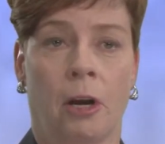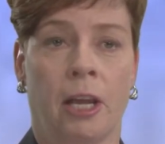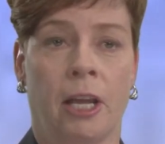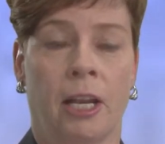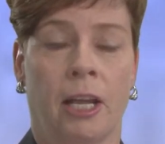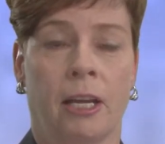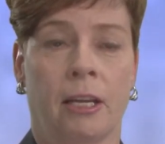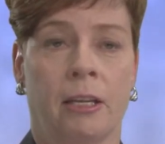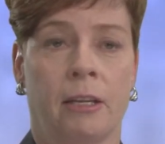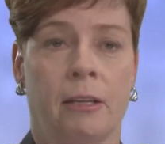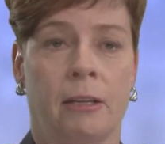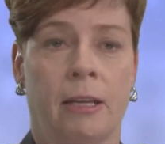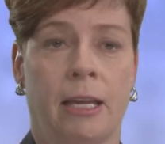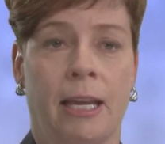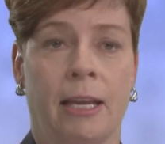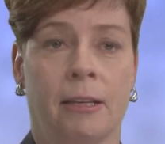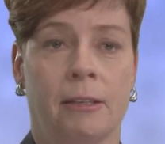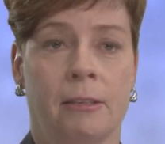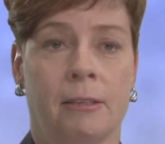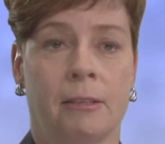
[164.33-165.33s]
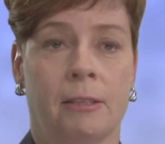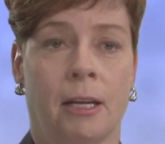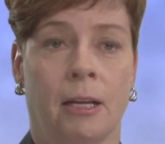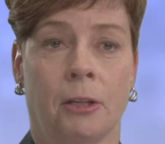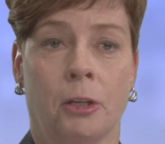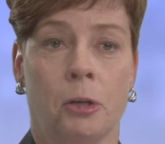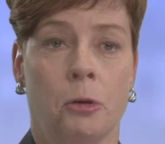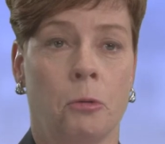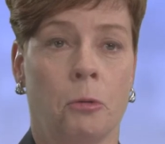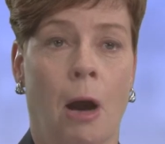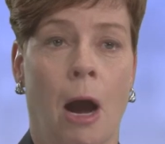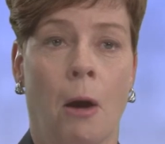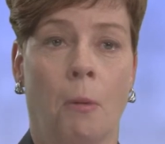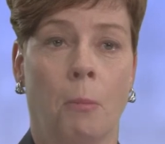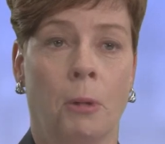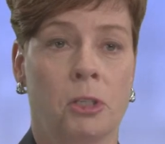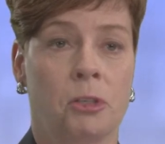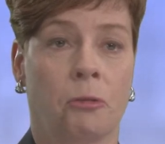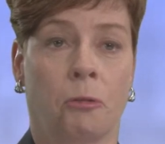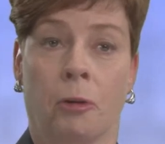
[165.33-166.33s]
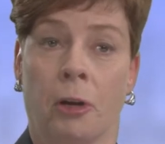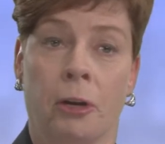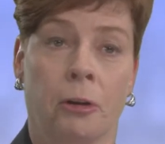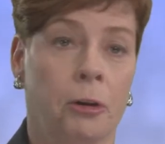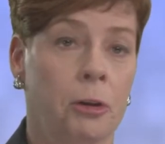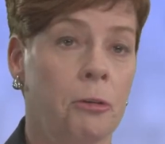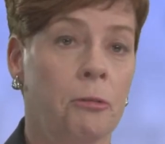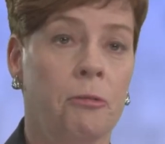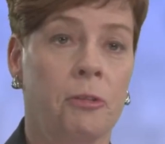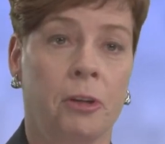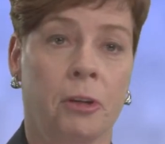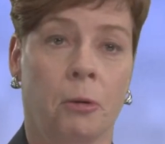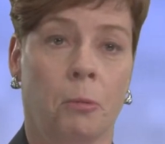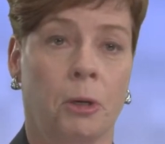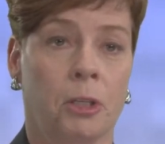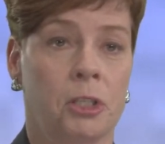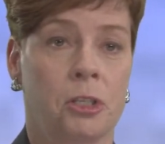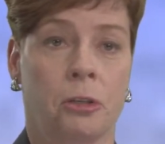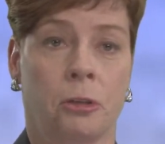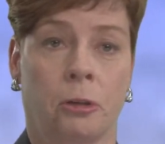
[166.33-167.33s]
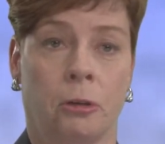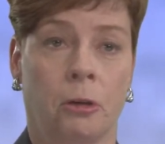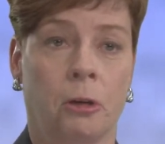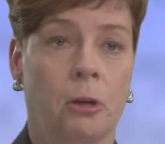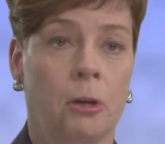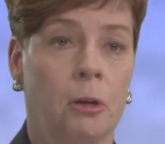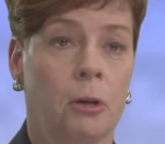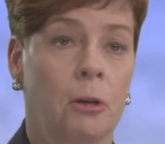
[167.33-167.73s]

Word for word: and I can't tell you how much freer you feel once you